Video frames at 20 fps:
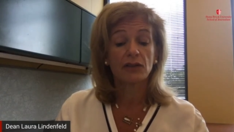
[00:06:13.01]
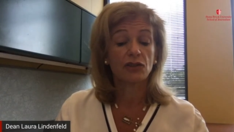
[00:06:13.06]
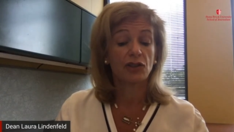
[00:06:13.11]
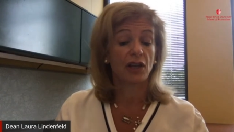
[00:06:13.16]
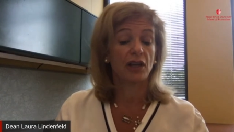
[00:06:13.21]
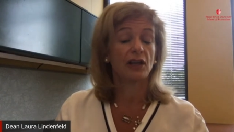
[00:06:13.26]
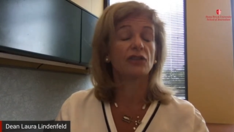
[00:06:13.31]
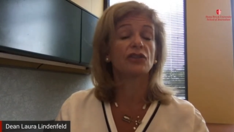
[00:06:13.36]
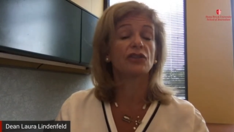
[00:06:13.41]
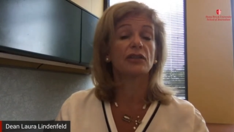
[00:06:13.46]

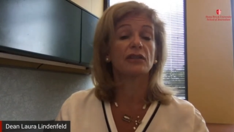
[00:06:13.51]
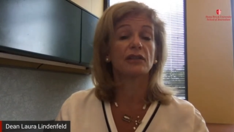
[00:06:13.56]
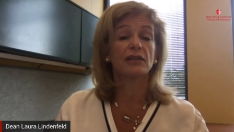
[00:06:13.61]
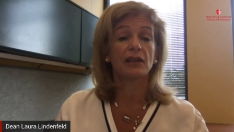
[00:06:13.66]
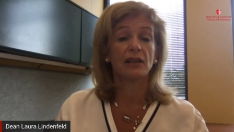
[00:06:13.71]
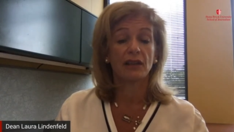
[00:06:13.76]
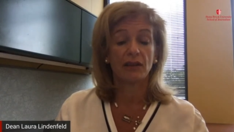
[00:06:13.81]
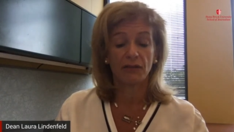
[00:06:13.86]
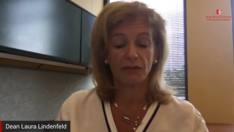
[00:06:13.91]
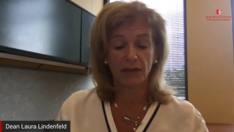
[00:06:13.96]

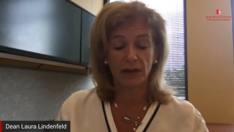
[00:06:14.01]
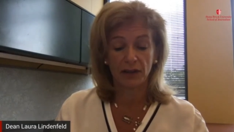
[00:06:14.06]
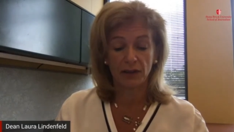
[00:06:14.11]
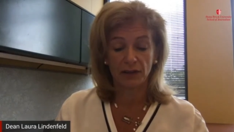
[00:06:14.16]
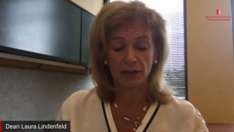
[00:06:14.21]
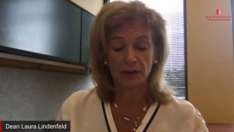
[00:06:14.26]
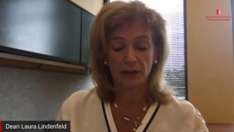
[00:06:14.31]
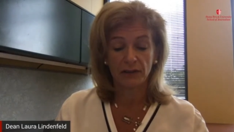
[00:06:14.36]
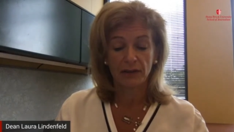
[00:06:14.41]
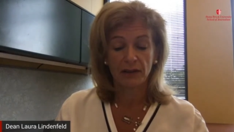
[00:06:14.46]
changes in the
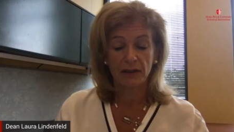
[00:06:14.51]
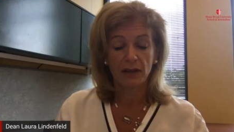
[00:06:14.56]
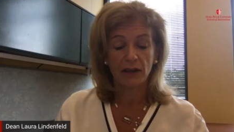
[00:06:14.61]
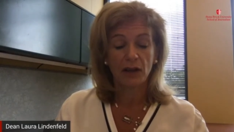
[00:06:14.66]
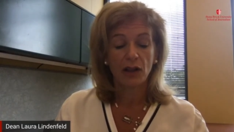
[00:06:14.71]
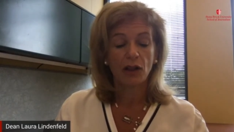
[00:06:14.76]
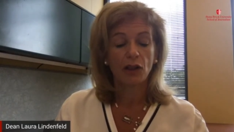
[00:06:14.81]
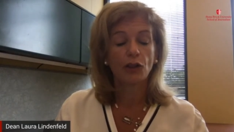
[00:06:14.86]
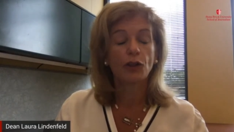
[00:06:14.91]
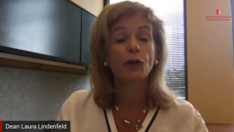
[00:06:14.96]
field,
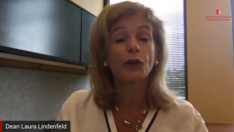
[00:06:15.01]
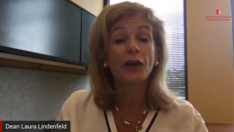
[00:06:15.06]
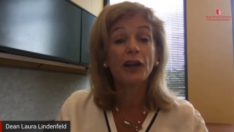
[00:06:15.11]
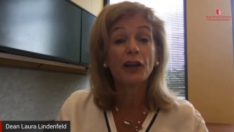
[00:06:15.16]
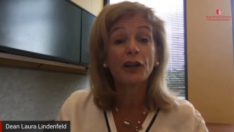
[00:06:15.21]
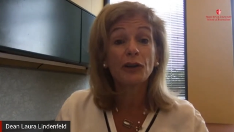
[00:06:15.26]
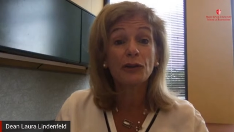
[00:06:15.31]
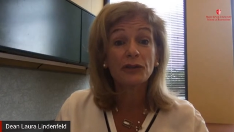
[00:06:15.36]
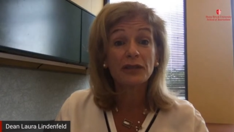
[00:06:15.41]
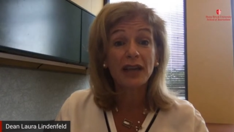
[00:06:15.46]

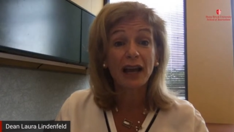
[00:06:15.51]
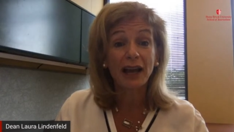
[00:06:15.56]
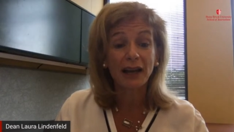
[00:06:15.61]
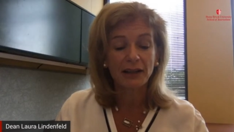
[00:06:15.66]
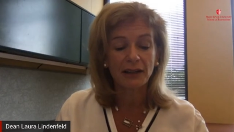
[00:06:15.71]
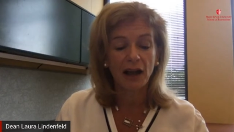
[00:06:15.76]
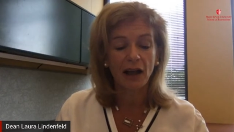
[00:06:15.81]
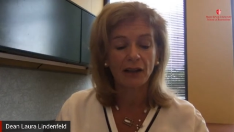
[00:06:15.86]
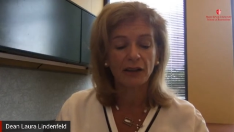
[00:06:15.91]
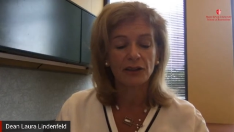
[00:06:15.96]
learning new
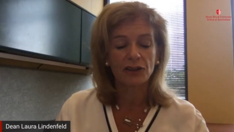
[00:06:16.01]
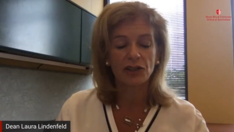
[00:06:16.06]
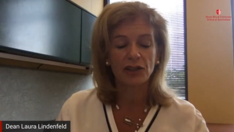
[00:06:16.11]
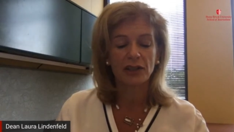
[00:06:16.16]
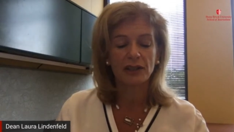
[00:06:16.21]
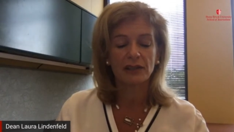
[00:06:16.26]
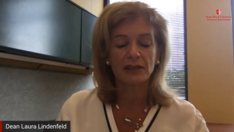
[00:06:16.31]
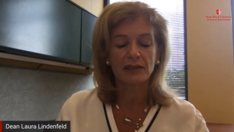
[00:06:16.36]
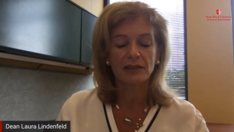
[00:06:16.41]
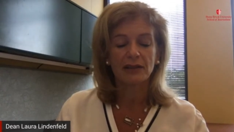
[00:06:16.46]

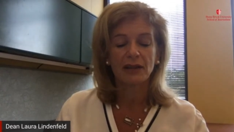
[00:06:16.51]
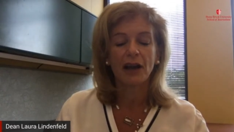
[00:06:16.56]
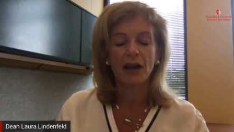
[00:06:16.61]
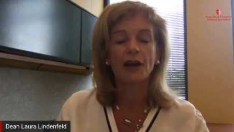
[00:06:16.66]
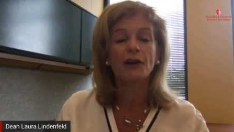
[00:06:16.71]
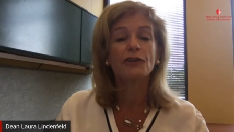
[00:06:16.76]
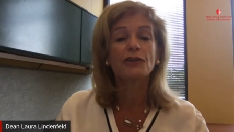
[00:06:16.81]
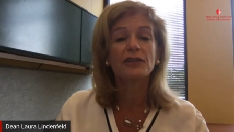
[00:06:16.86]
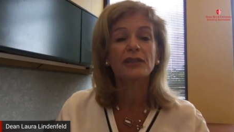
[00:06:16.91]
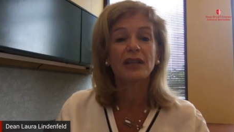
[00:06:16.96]
technologies,
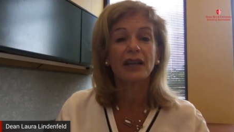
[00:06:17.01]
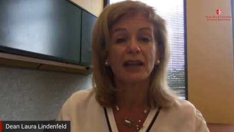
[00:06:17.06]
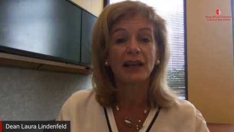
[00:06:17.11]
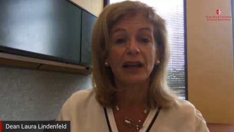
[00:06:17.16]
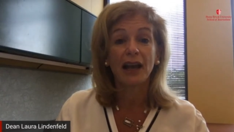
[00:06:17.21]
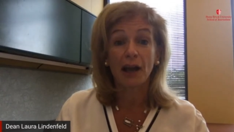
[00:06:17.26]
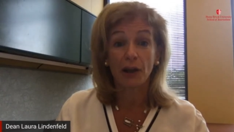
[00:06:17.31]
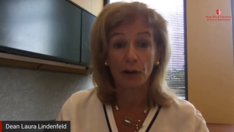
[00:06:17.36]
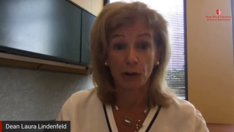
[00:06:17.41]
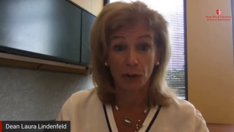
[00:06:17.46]

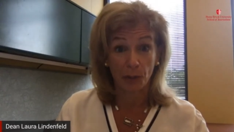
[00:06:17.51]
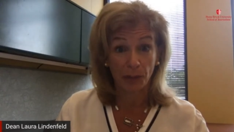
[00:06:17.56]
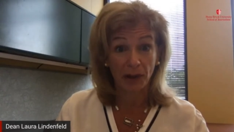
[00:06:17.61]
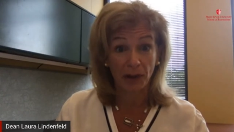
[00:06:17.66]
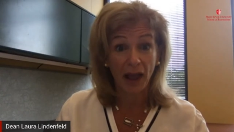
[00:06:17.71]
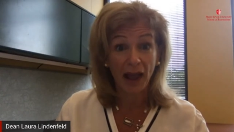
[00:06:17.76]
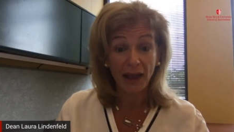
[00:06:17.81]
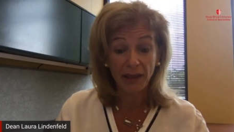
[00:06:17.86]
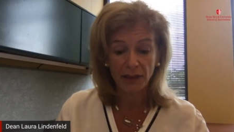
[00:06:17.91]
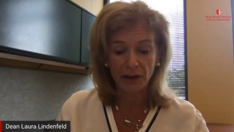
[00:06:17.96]
understanding how to
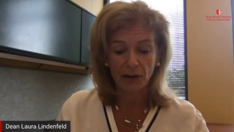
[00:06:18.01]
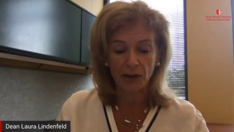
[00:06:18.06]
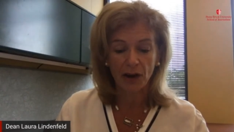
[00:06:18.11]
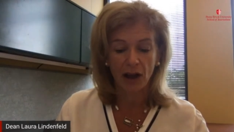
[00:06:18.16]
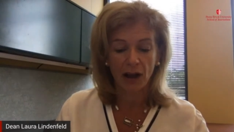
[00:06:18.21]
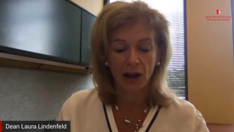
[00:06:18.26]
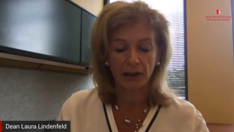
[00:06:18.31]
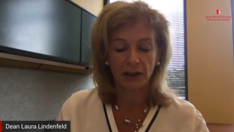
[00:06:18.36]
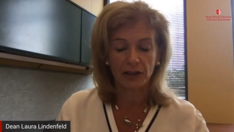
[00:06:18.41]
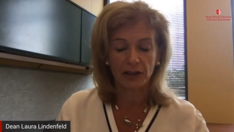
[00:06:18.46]
apply their
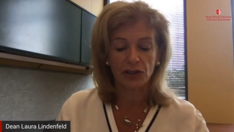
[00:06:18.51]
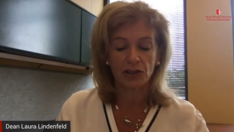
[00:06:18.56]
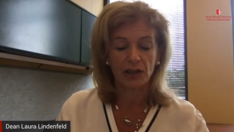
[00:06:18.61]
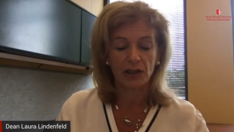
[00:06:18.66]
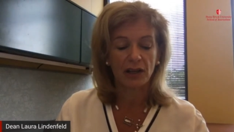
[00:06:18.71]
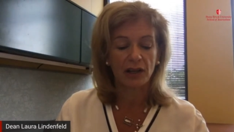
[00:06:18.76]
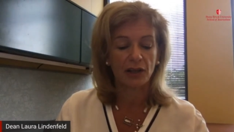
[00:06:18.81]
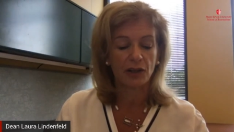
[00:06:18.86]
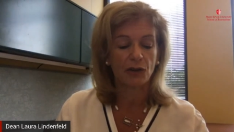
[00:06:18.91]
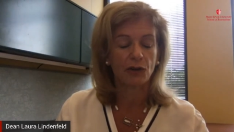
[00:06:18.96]

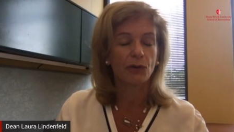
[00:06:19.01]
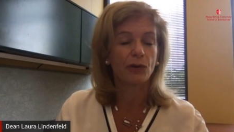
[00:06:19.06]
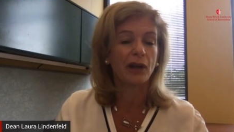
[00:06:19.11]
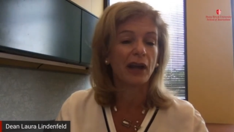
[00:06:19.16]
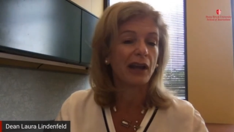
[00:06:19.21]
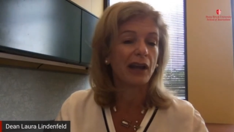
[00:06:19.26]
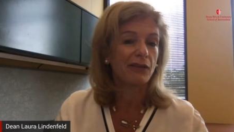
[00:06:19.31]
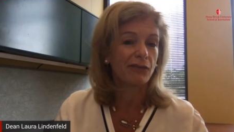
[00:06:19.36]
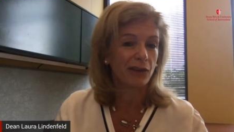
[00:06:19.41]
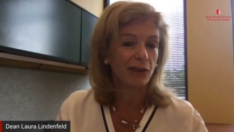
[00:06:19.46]
knowledge in a
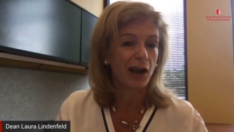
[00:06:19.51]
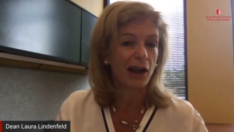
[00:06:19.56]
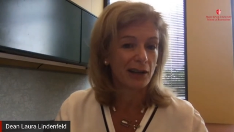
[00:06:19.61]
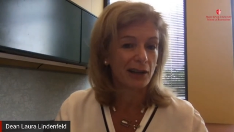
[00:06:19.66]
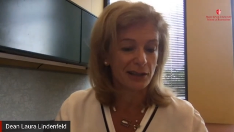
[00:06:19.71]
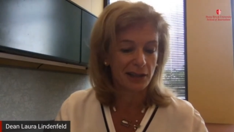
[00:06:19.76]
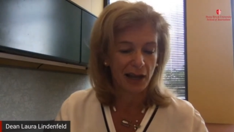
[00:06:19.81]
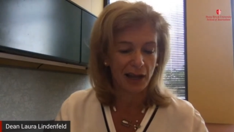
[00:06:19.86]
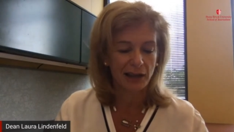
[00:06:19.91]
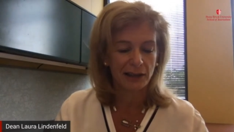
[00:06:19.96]
creative
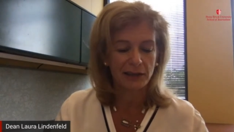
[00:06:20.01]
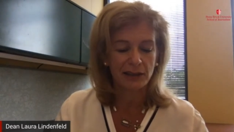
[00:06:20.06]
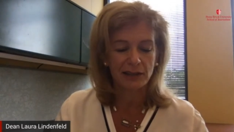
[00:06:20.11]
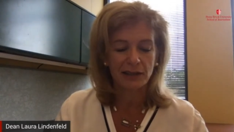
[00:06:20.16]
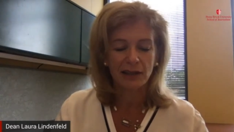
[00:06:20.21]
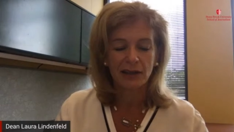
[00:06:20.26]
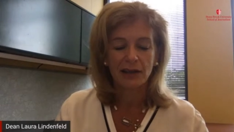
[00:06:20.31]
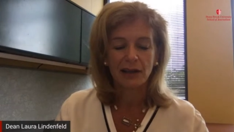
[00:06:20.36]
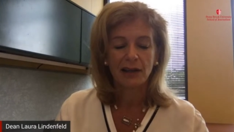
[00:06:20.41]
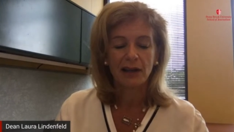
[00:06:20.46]

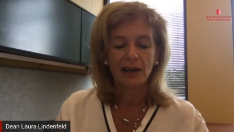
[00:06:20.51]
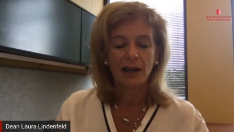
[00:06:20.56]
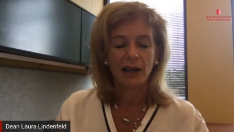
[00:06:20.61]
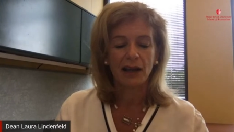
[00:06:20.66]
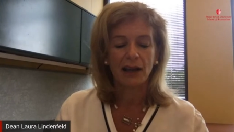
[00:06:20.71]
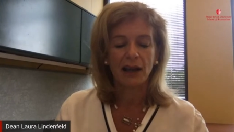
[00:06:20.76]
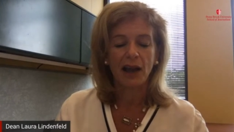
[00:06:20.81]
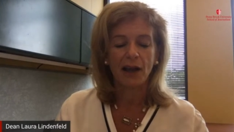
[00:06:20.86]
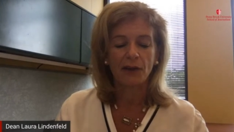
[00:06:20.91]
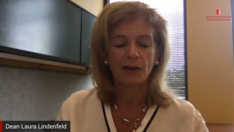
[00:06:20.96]
context,
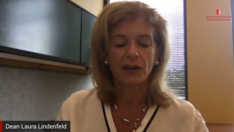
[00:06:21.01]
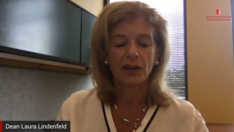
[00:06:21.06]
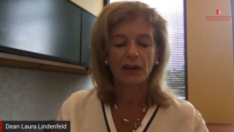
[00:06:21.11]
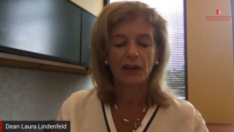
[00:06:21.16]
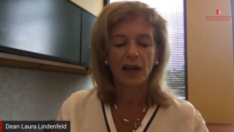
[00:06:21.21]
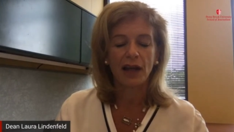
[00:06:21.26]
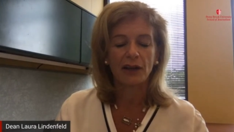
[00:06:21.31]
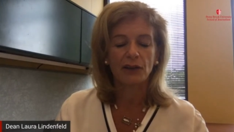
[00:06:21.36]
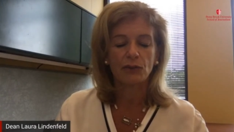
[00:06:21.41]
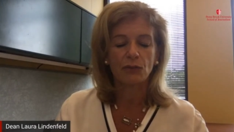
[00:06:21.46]
and how to
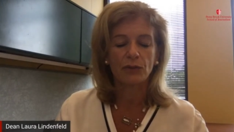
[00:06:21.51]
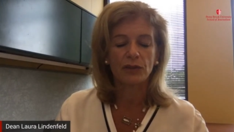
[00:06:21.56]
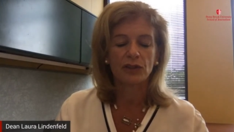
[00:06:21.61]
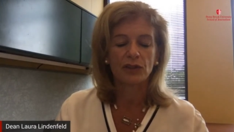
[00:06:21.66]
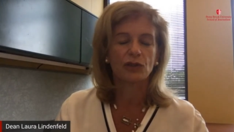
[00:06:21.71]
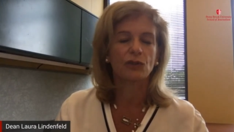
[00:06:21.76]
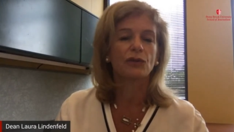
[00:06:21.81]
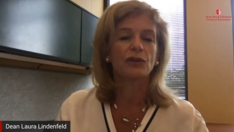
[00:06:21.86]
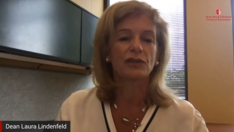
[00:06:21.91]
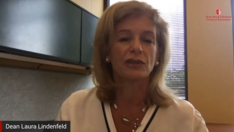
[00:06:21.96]
connect
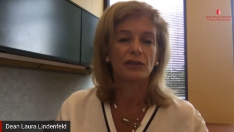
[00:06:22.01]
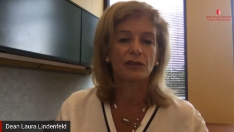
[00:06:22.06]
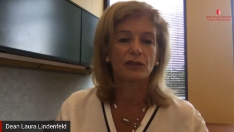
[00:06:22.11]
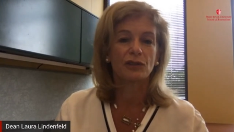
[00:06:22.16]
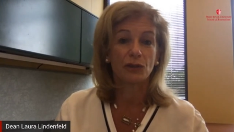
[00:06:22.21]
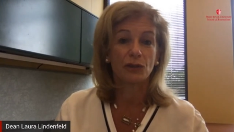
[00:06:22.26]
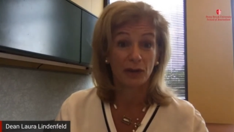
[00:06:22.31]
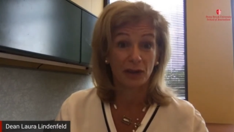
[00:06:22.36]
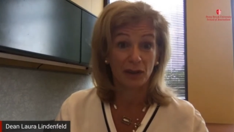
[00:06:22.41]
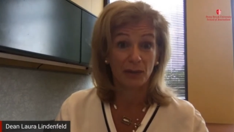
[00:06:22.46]
with
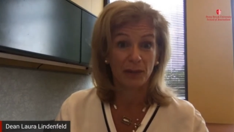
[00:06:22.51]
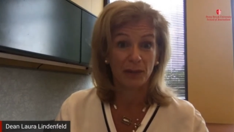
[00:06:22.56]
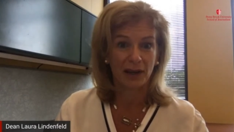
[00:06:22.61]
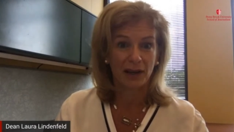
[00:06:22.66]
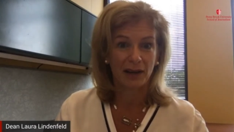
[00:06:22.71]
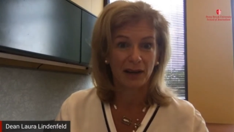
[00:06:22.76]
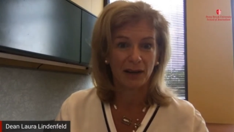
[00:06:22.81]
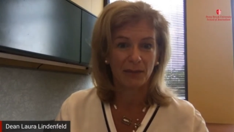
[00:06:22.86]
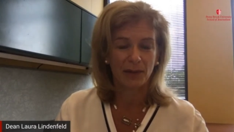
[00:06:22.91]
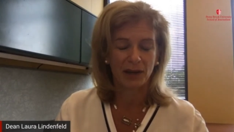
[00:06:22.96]
sources during the
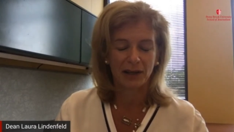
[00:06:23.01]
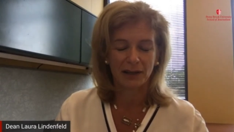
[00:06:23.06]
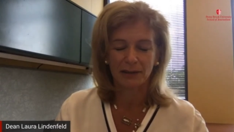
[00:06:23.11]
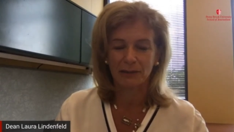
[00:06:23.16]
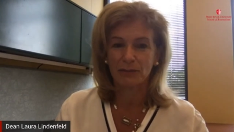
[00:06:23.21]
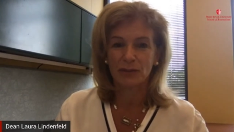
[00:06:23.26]
pandemic.